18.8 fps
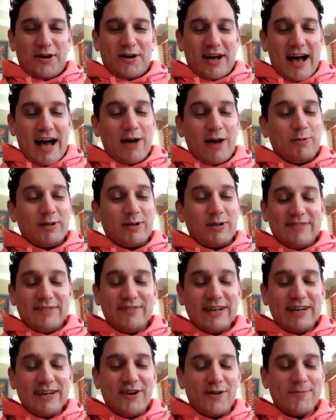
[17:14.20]
I will
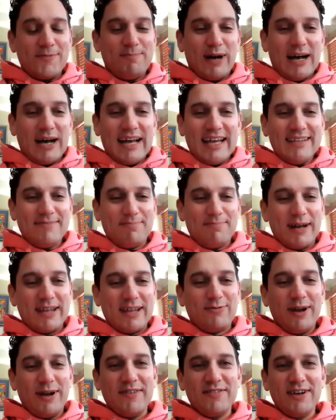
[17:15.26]
definitely not buy it, but it's
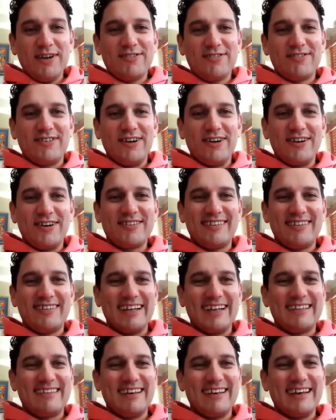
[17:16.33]
one of those stocks
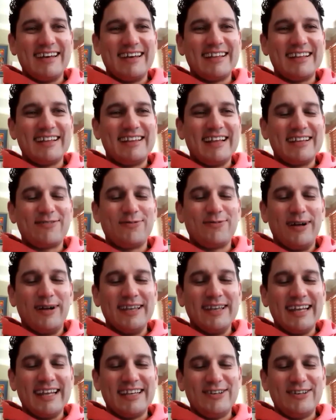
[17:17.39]
that's one
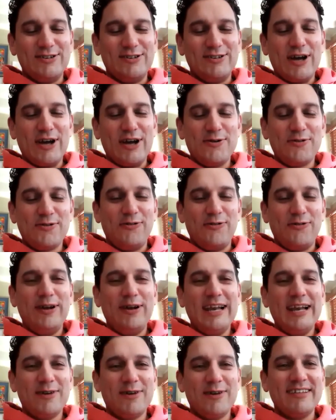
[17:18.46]
that you don't
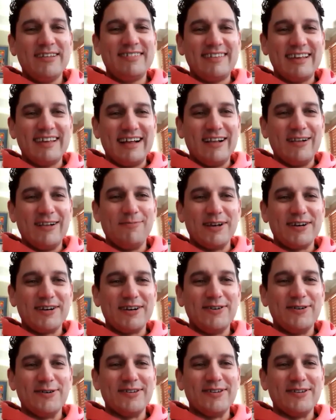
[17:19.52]
really want to sell
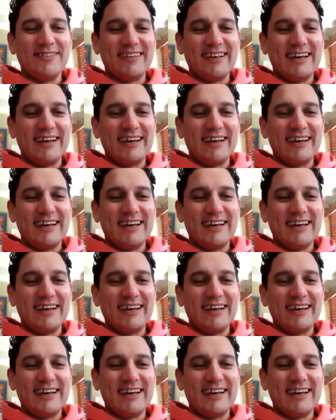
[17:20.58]
because